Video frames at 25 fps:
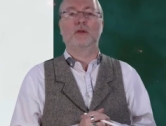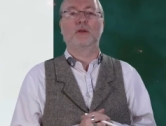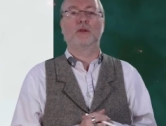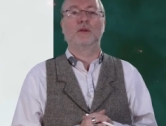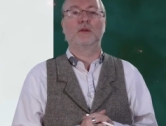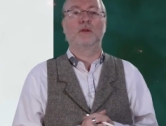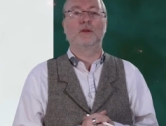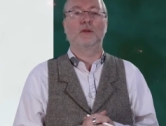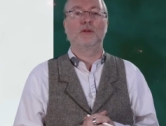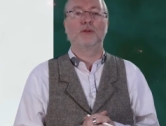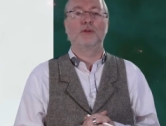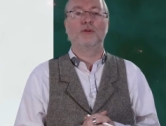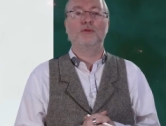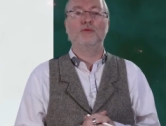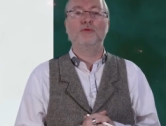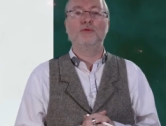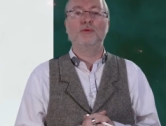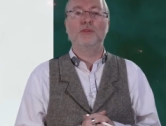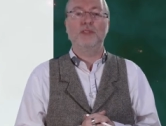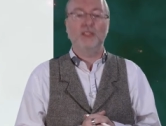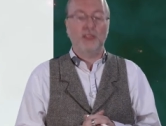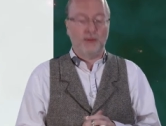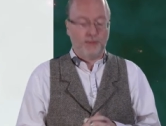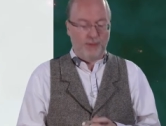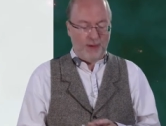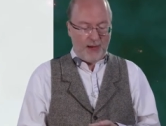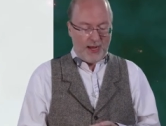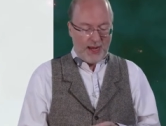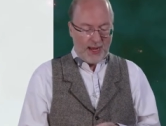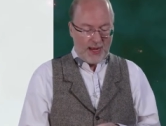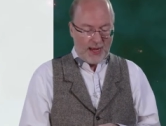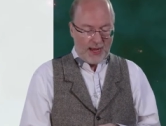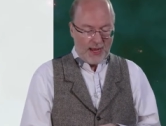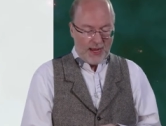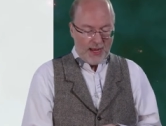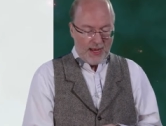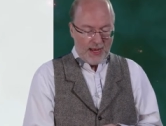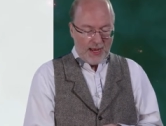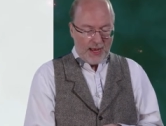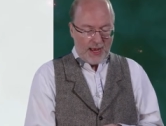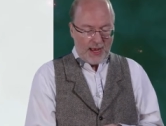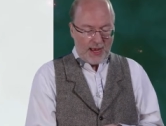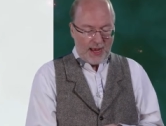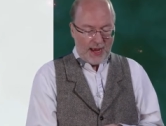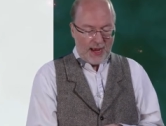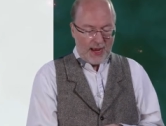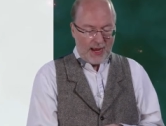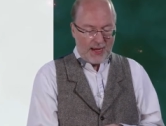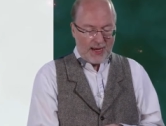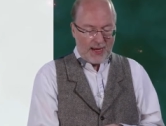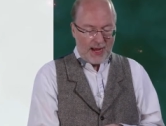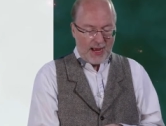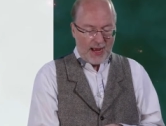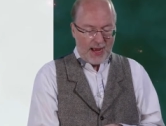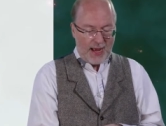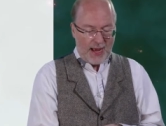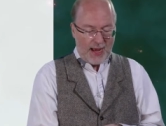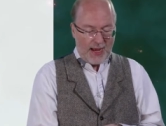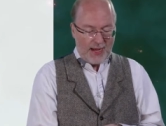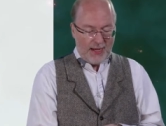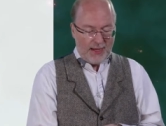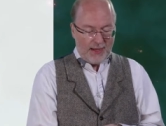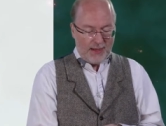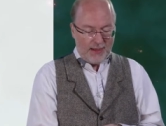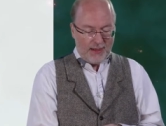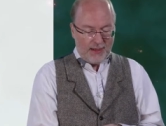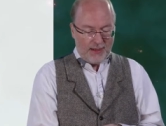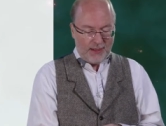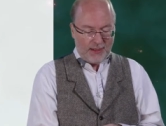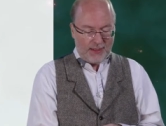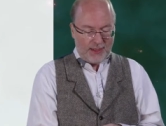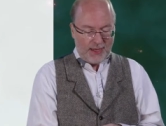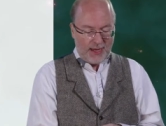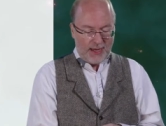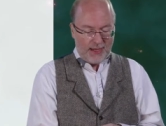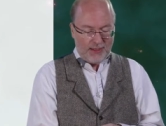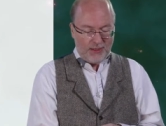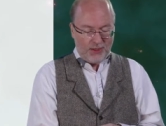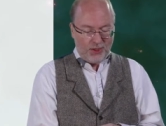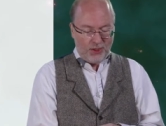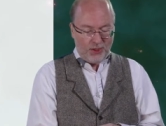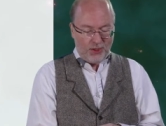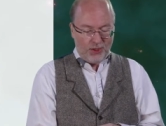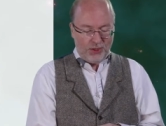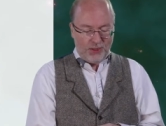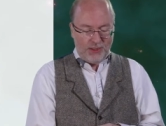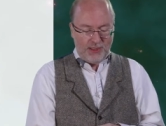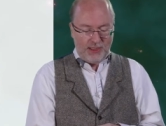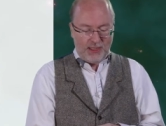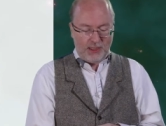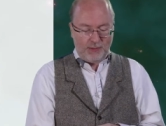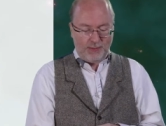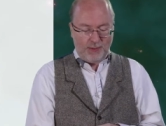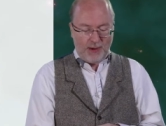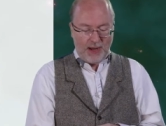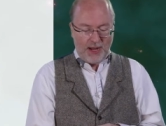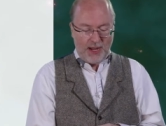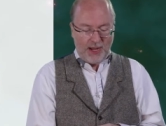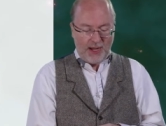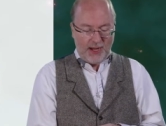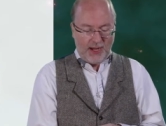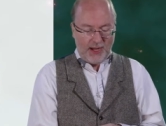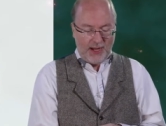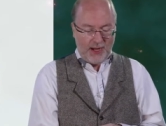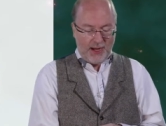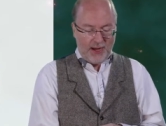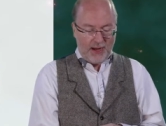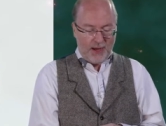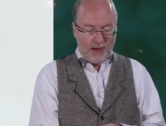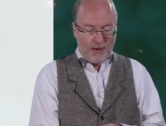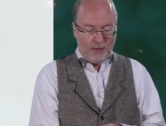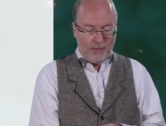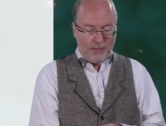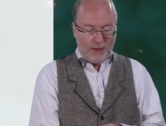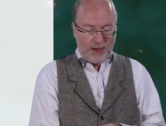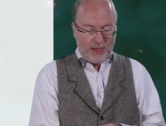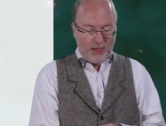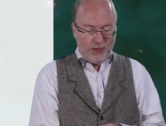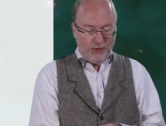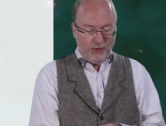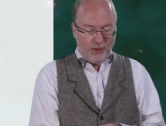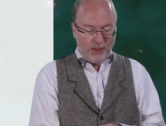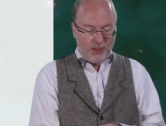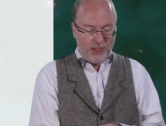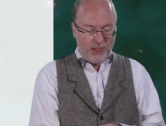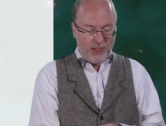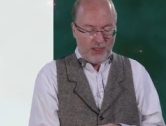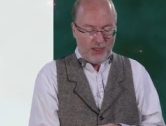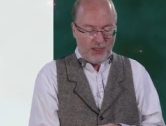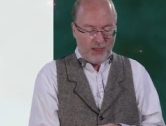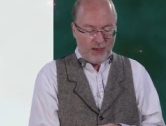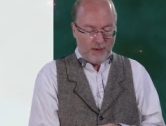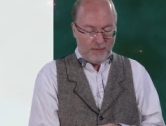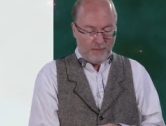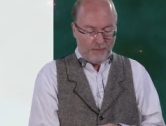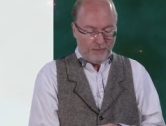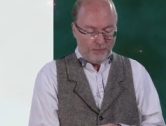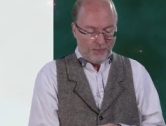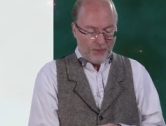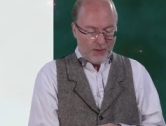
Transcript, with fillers: uh, to display, and I uh, can uh, display here by using uh,